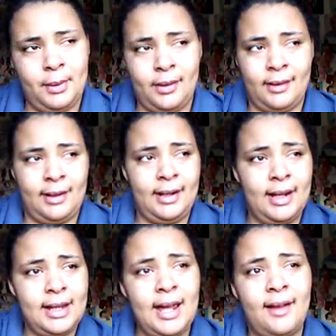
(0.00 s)
But
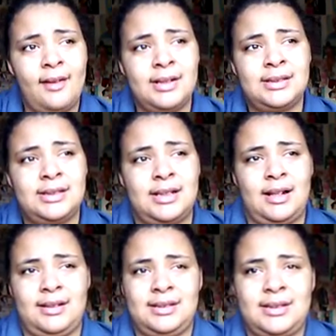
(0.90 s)
yeah, that's,
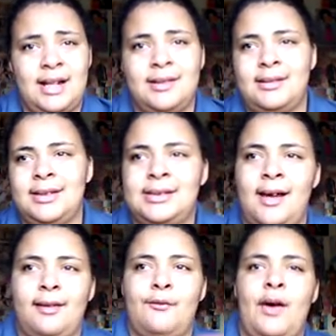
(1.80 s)
that's that's
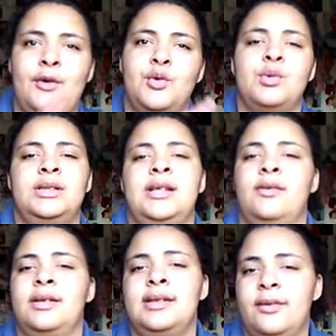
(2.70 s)
kind of how you would
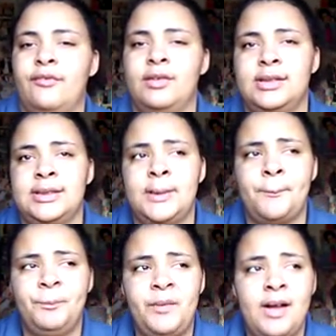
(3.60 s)
tell the difference.
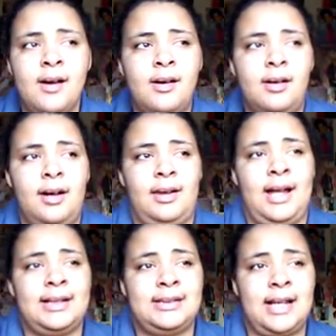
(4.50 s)
A
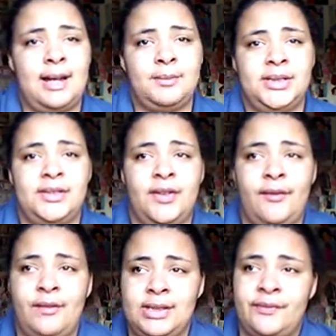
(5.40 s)
lot of times, it's,
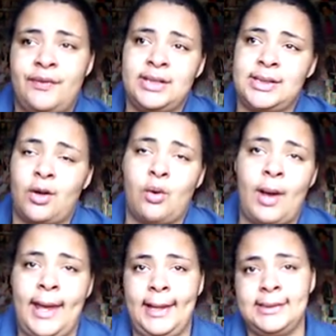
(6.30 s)
if it's
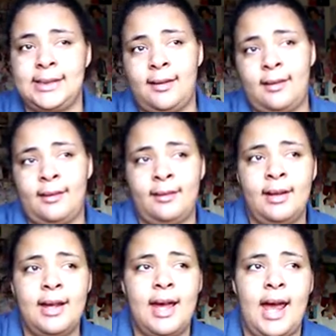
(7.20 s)
physical,
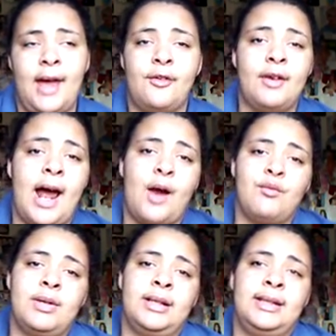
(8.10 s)
hands-on, and they're
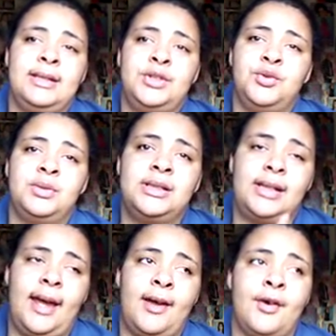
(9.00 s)
not really too
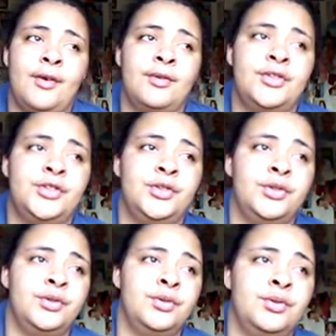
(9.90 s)
scared
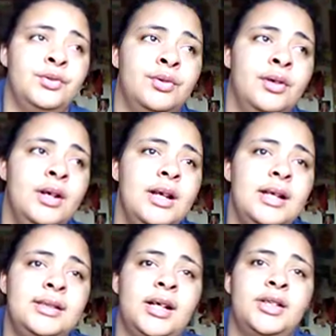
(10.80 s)
to
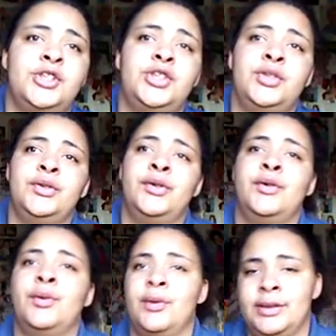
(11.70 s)
touch
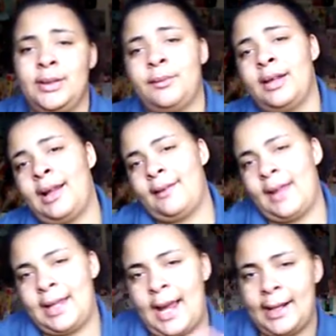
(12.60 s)
you or something that
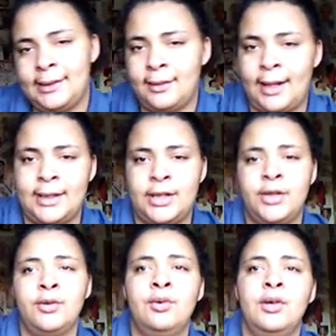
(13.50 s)
they kind of like
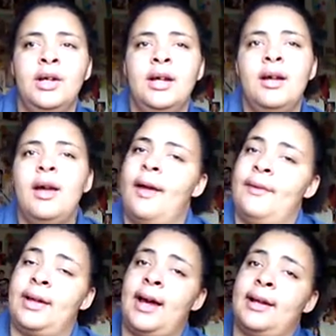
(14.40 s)
you,
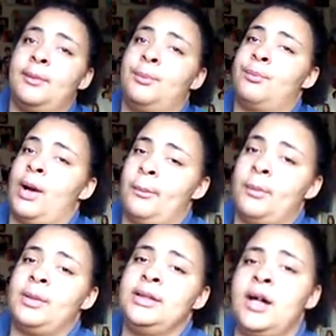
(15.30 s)
and they kind of
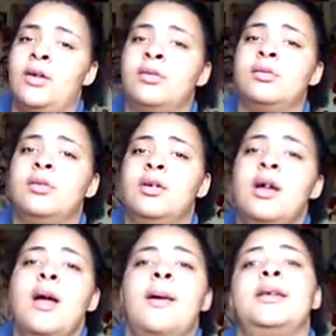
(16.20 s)
probably don't.
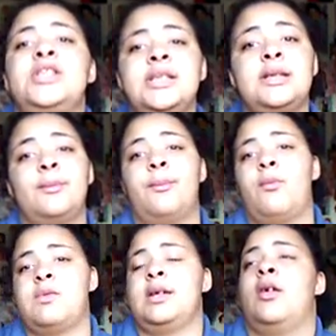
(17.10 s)
It just a,
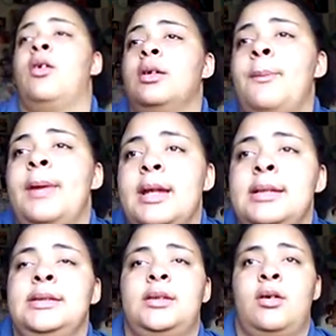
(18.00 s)
it all
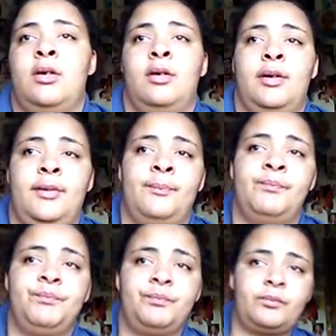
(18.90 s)
depends
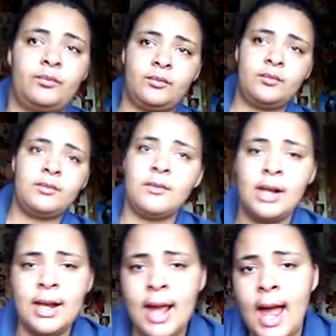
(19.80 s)
on
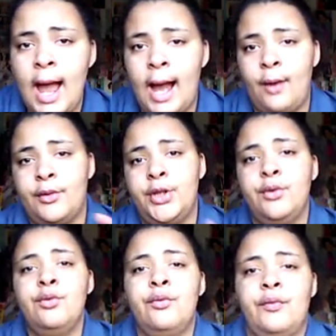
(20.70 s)
how
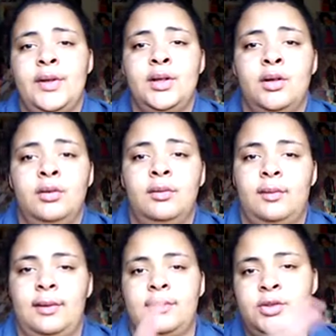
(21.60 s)
you feel
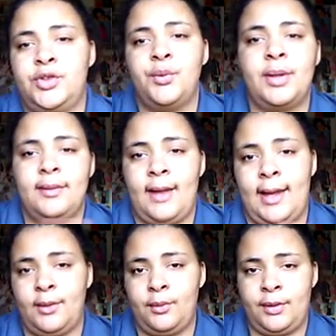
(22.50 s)
doing
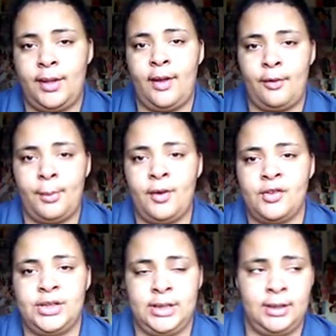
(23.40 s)
that with the other
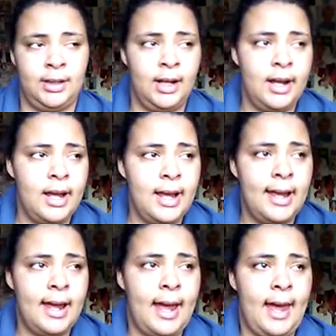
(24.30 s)
person,
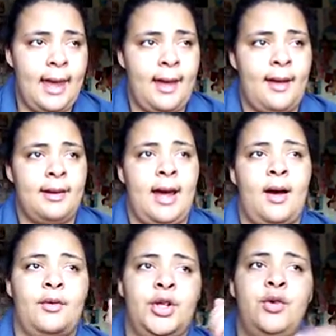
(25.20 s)
and
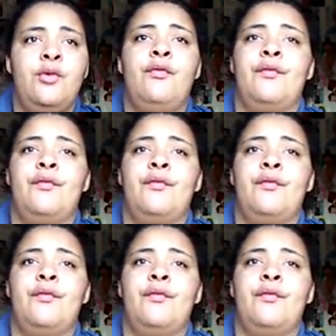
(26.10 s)
how you